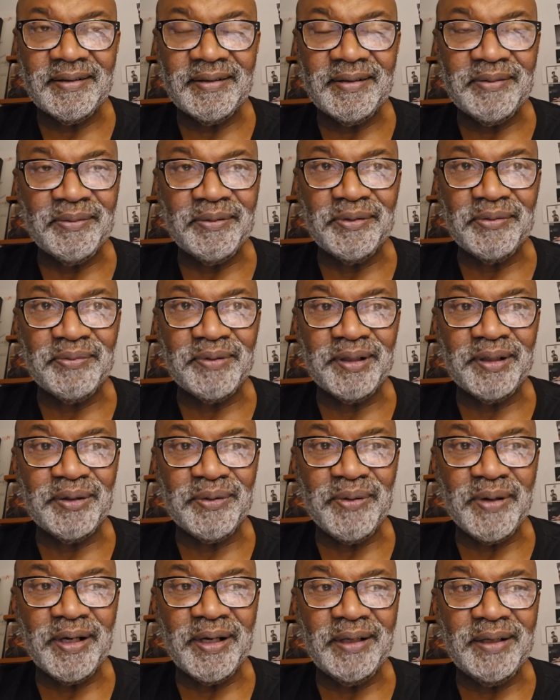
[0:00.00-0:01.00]
It was
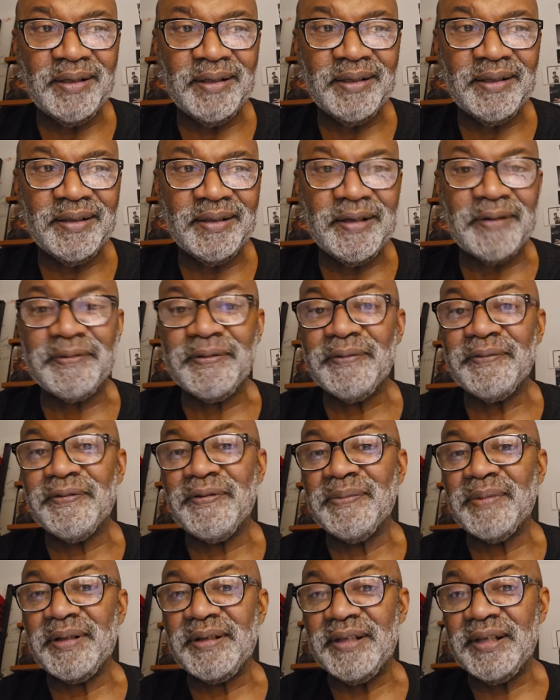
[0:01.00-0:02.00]
really quite different
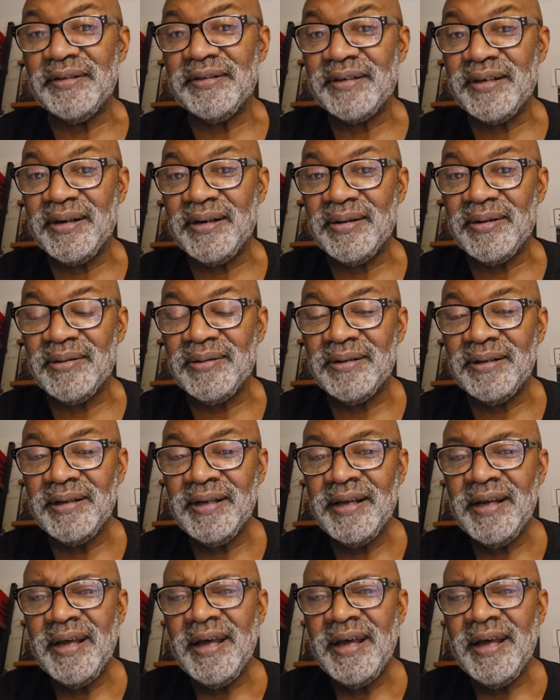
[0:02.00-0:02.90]
from the disco.